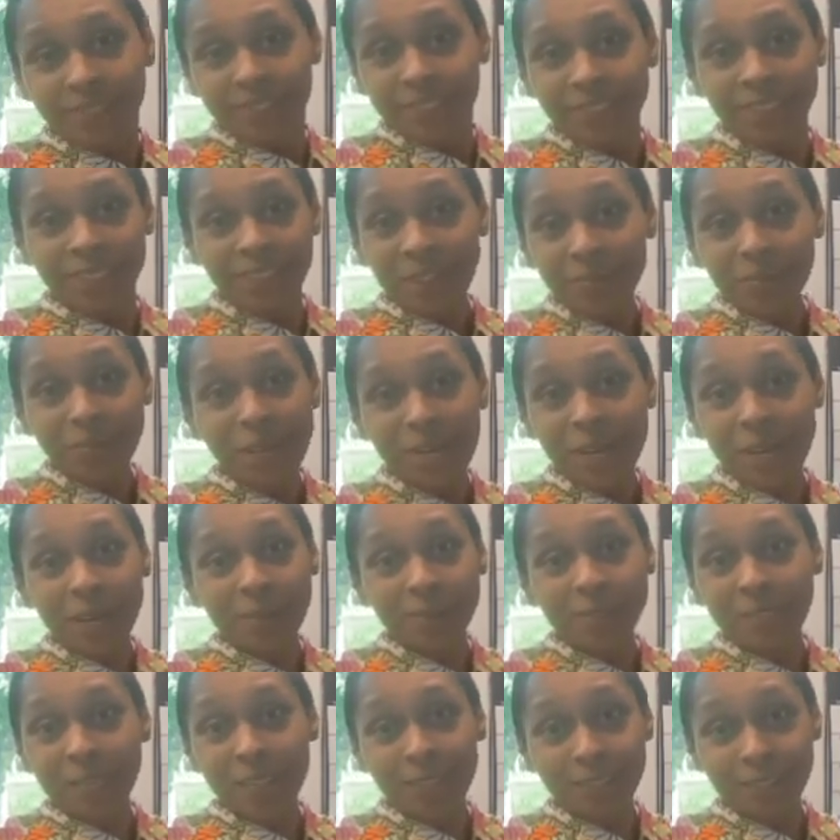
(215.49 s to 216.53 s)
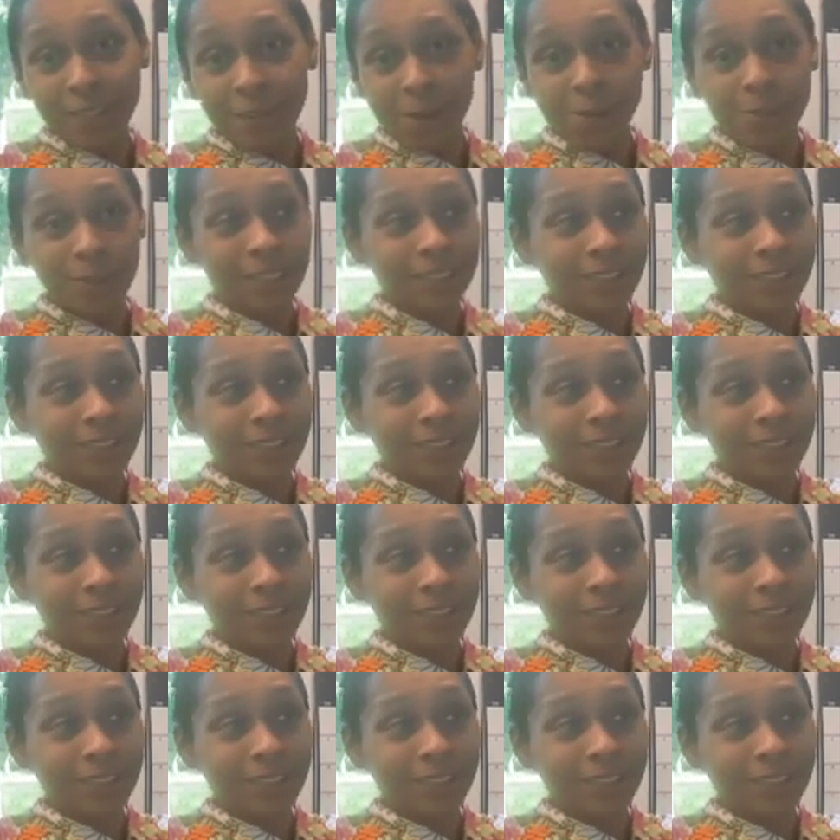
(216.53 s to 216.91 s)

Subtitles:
Sometimes they don't.